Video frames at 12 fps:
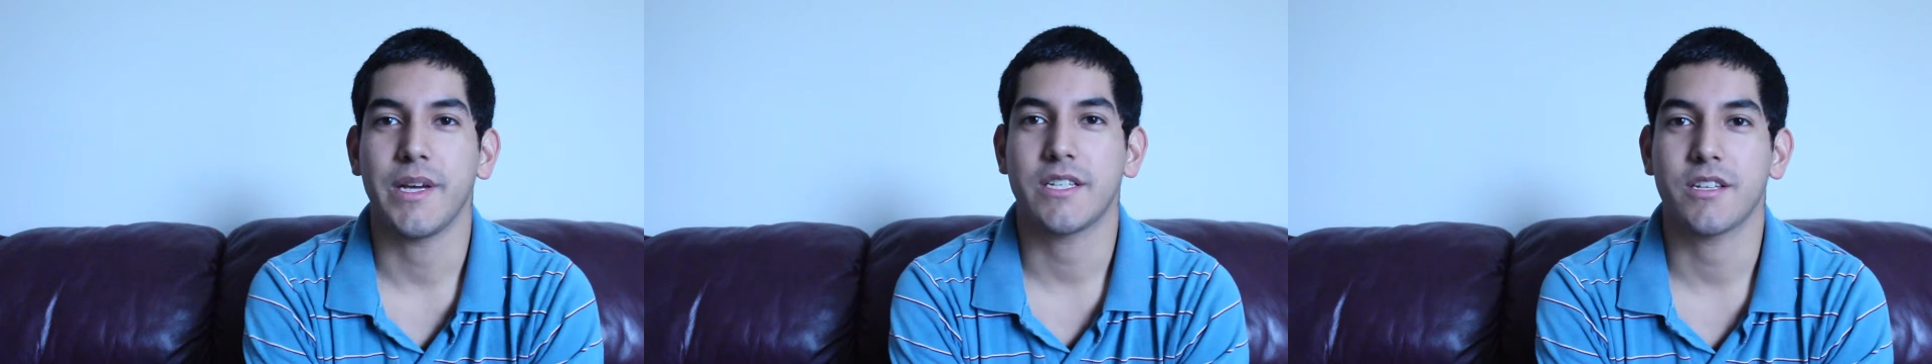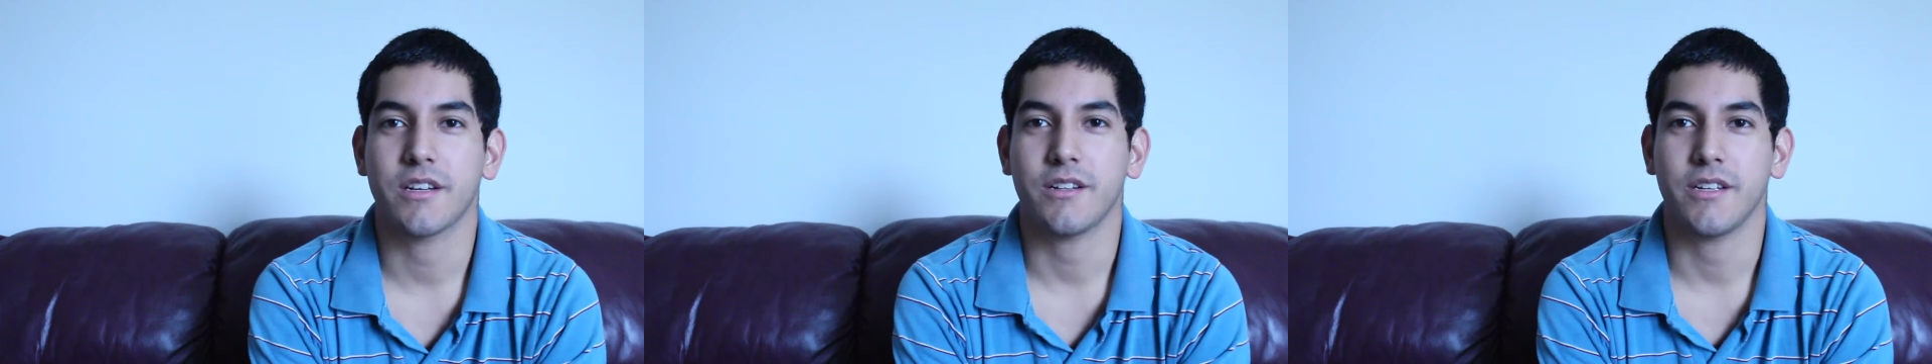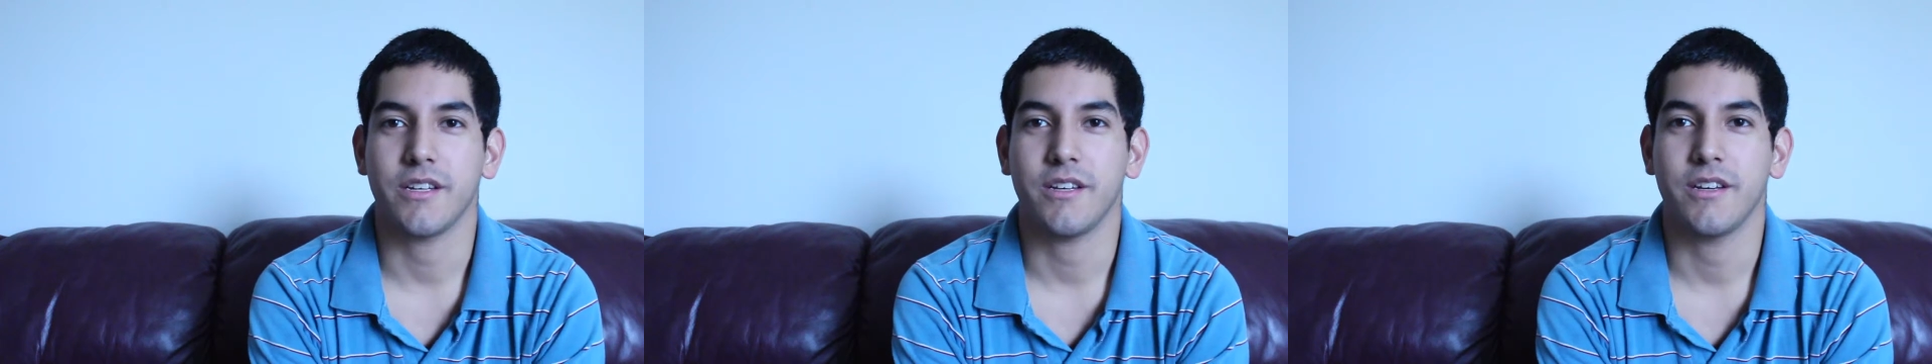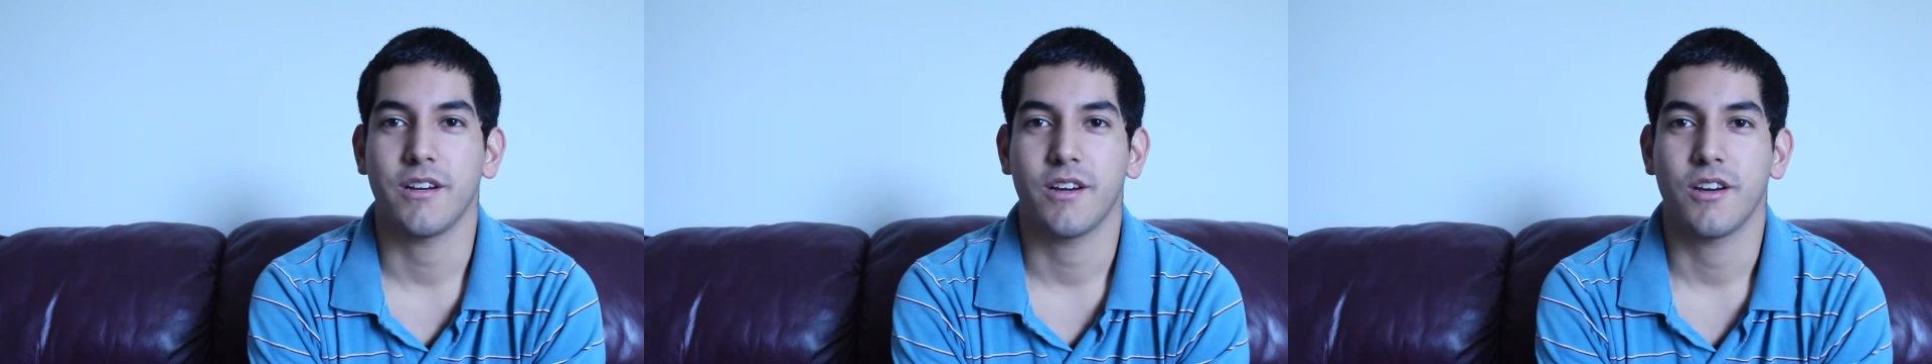
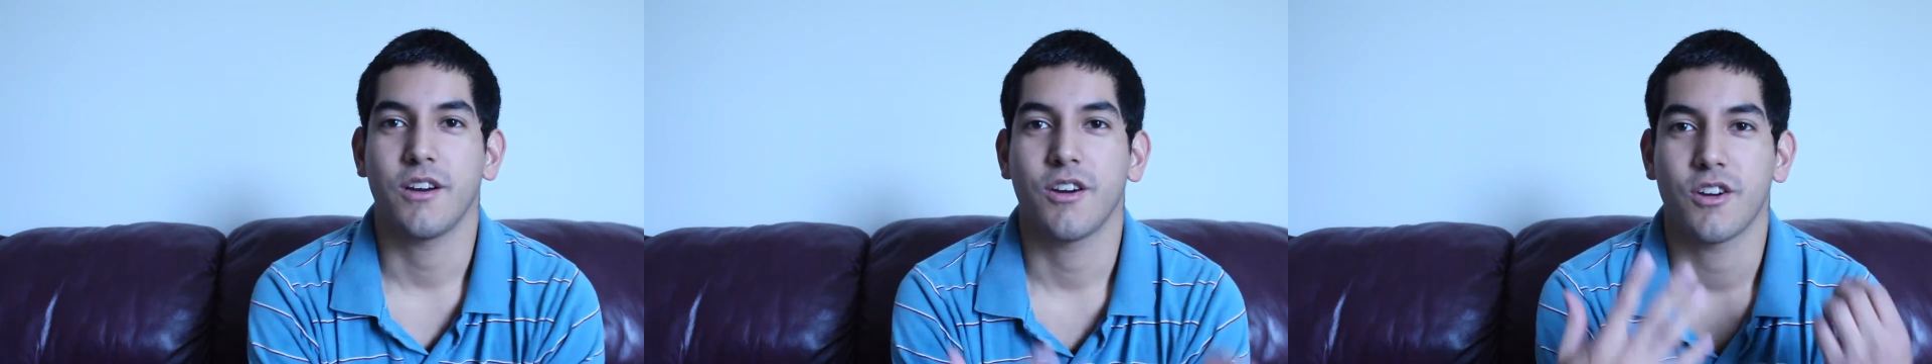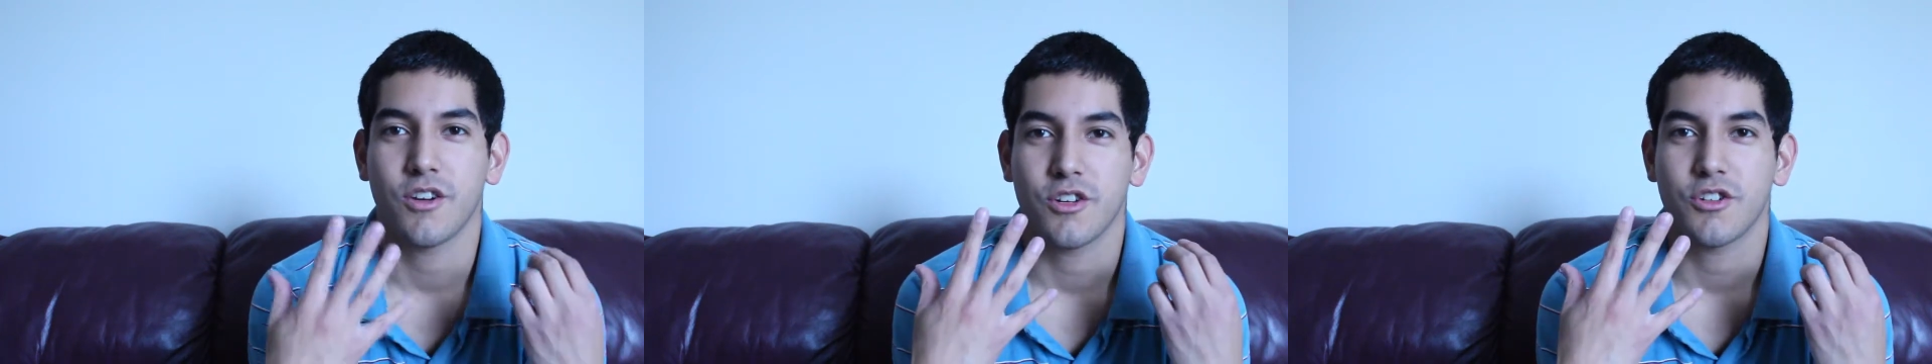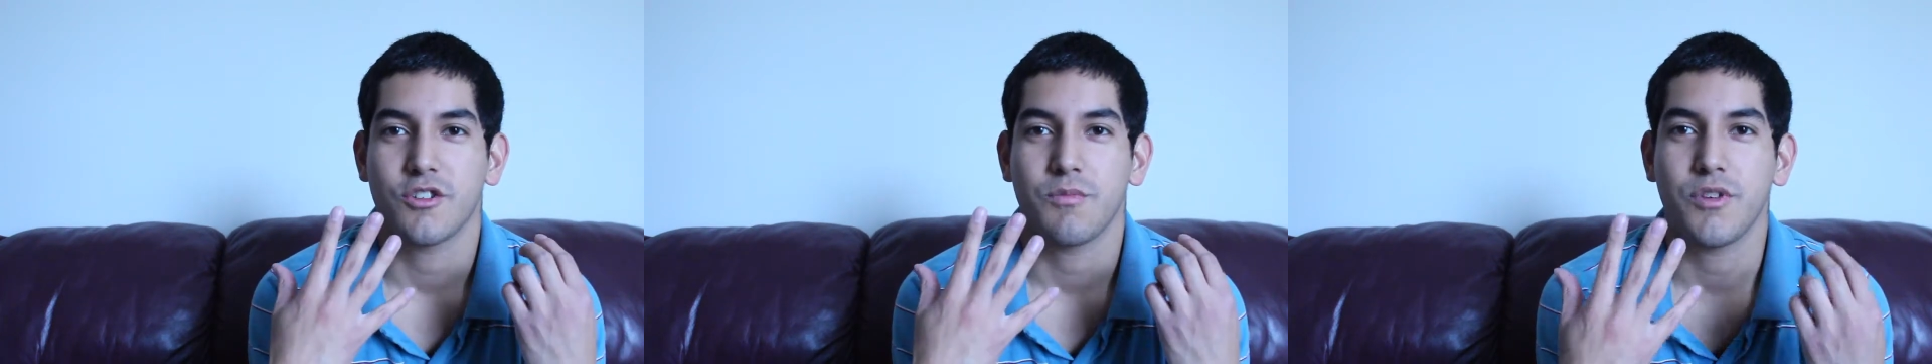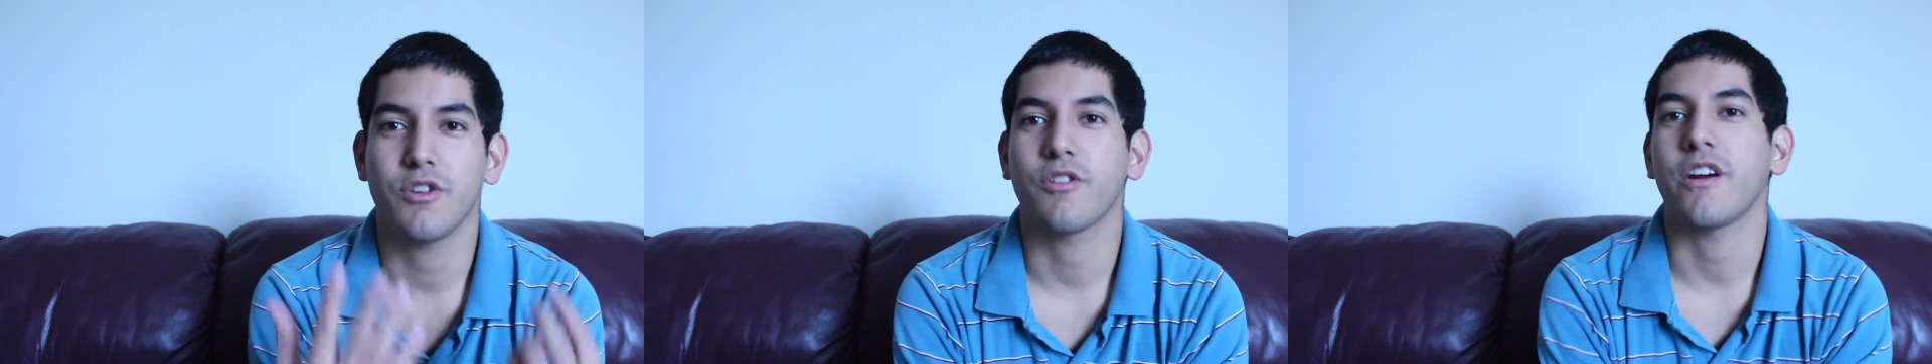basically
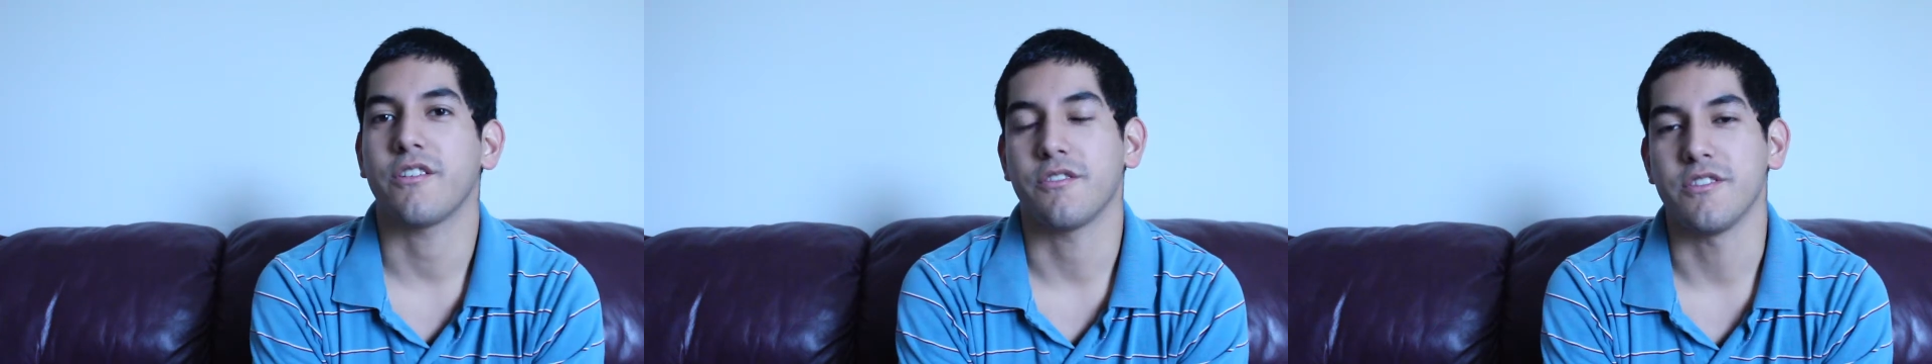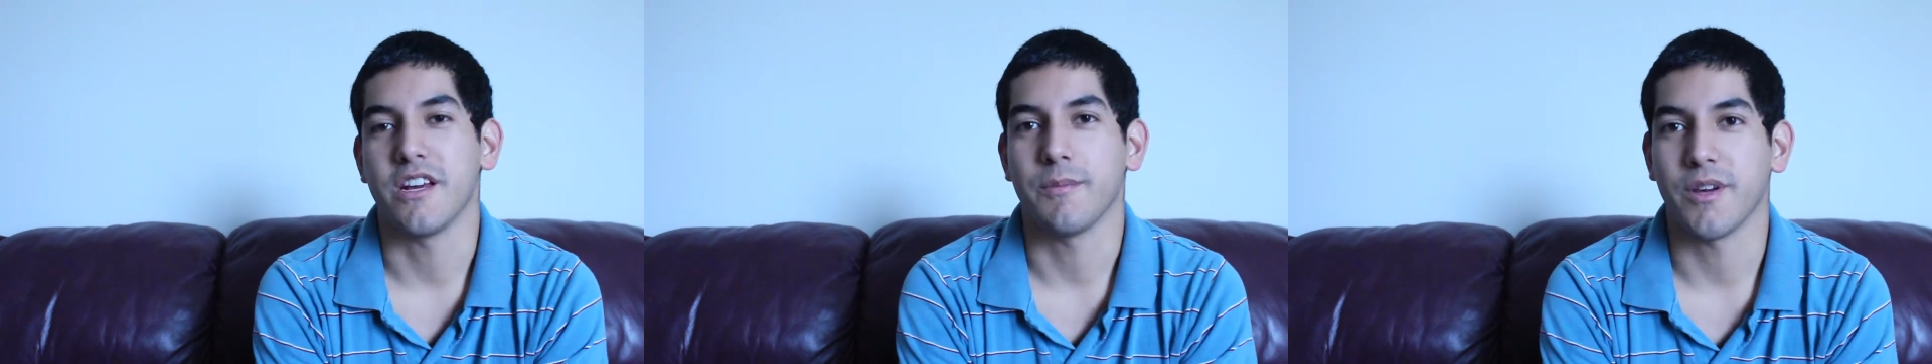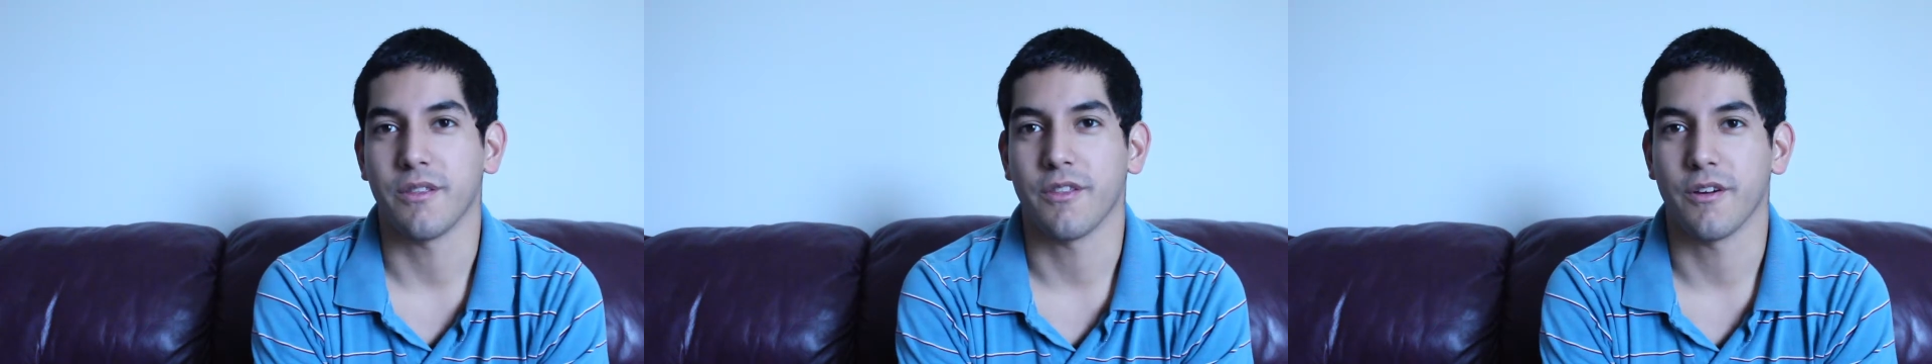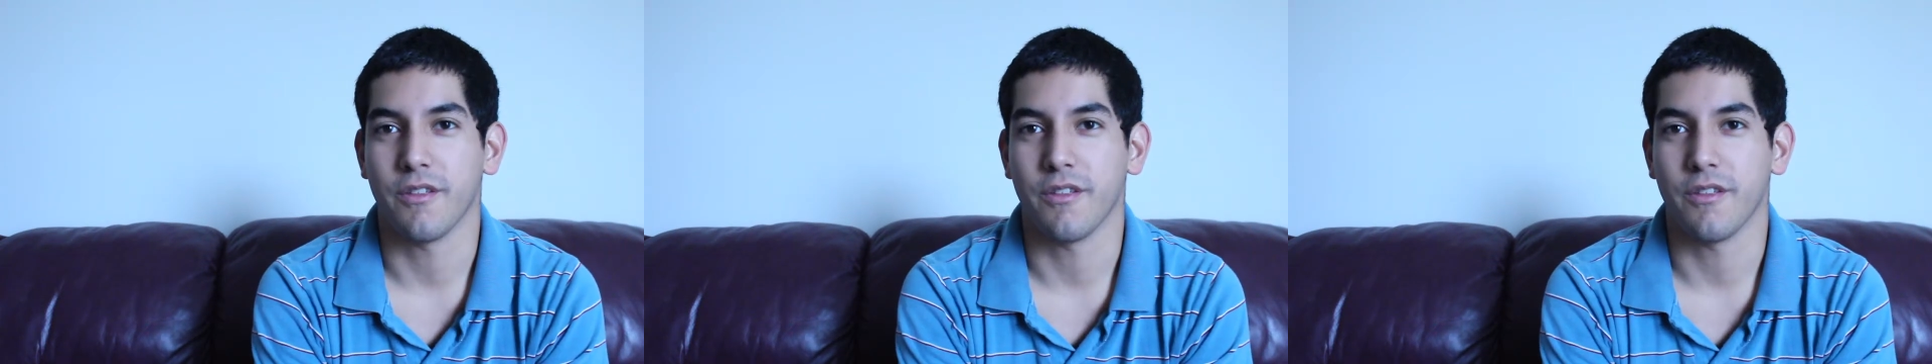pure entertainment.